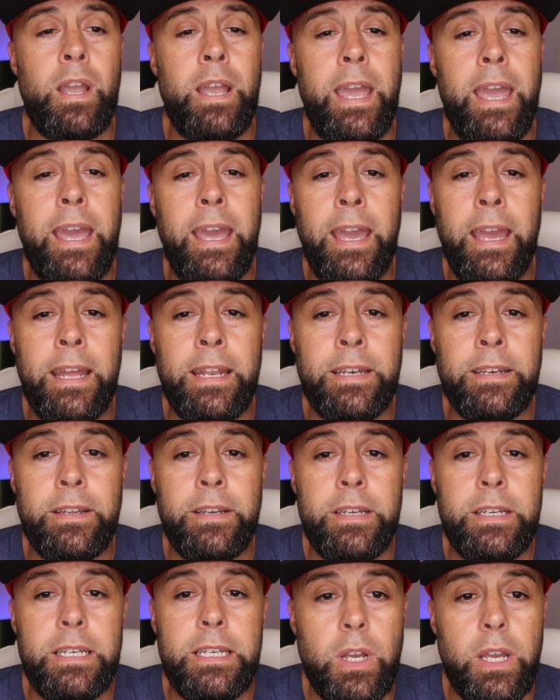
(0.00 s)
And
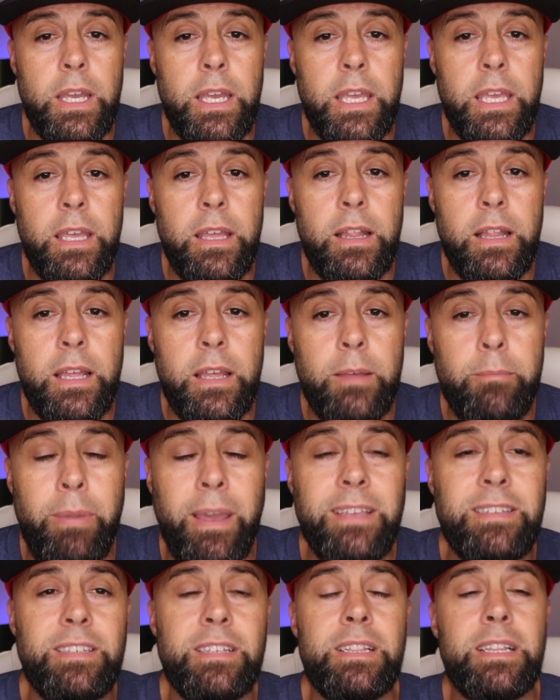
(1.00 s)

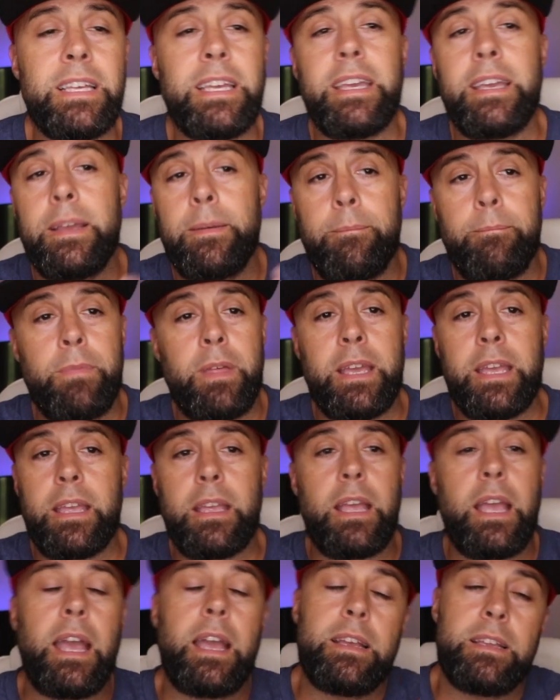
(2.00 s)
basically,
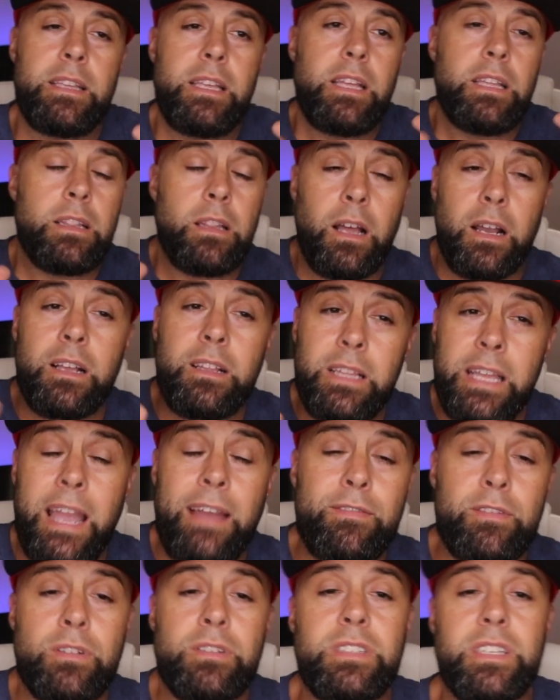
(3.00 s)
luckily
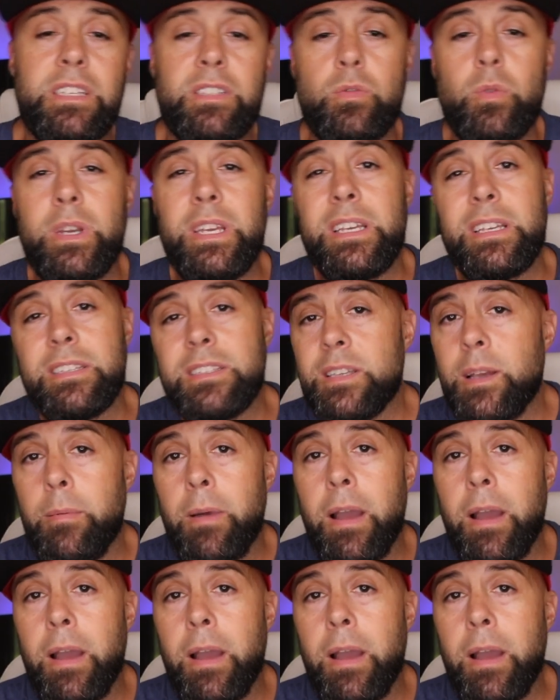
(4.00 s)
after 6 weeks